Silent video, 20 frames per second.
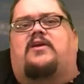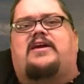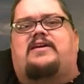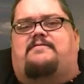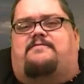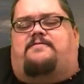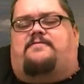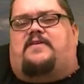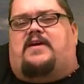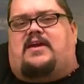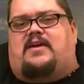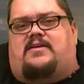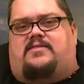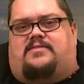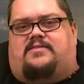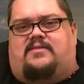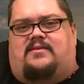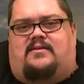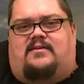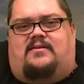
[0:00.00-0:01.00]
great
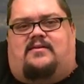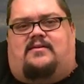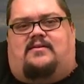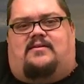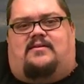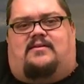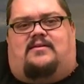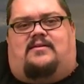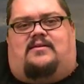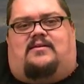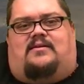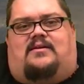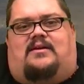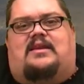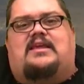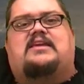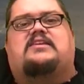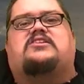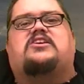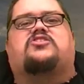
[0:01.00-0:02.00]
faith.
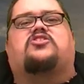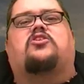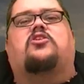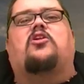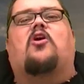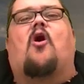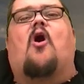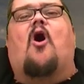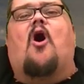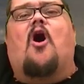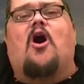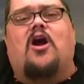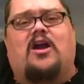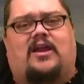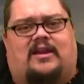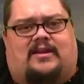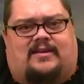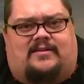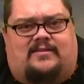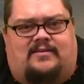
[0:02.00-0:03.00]
And he says,
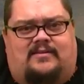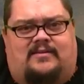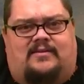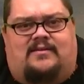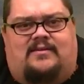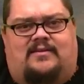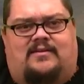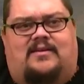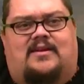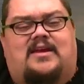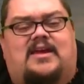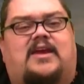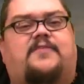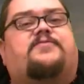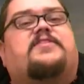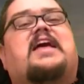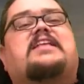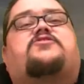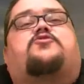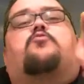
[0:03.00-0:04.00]
Lord,
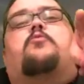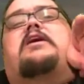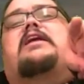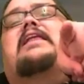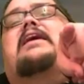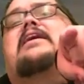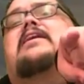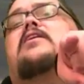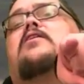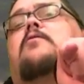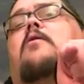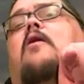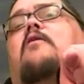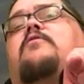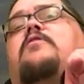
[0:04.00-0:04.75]
if that's really you